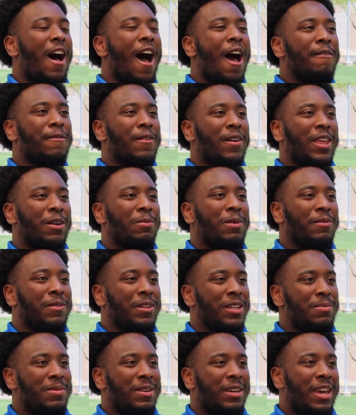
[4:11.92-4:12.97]
I felt like we
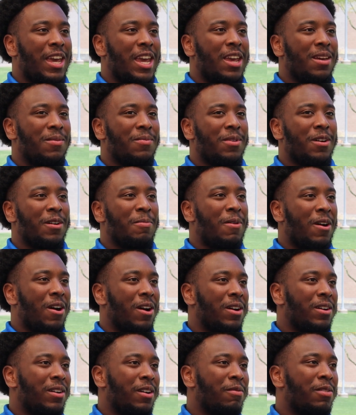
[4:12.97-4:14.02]
really became a
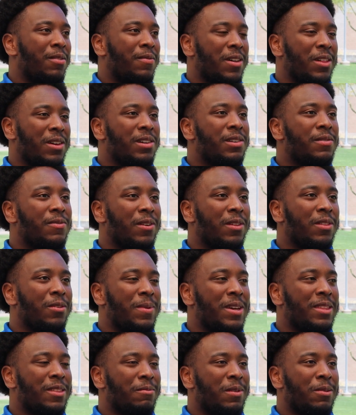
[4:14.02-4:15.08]
part of the village for the
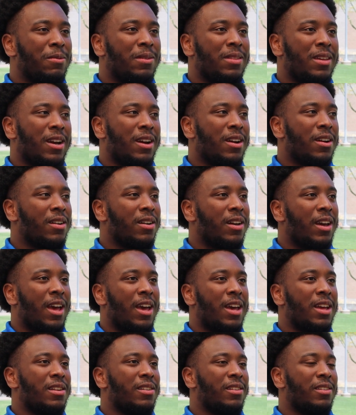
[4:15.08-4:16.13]
week that we were there,
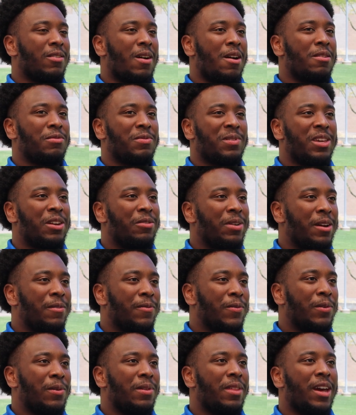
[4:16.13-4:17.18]
and so I was really
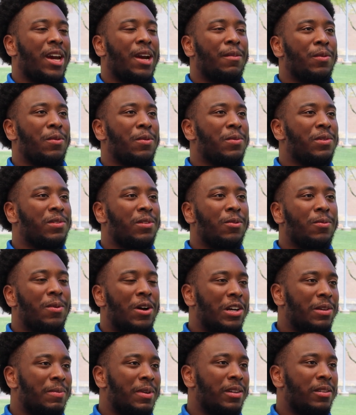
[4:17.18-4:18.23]
grateful that everyone was so
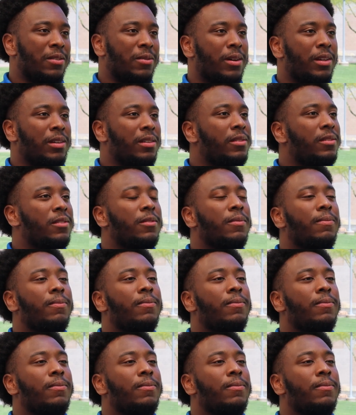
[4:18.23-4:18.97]
welcoming to us. I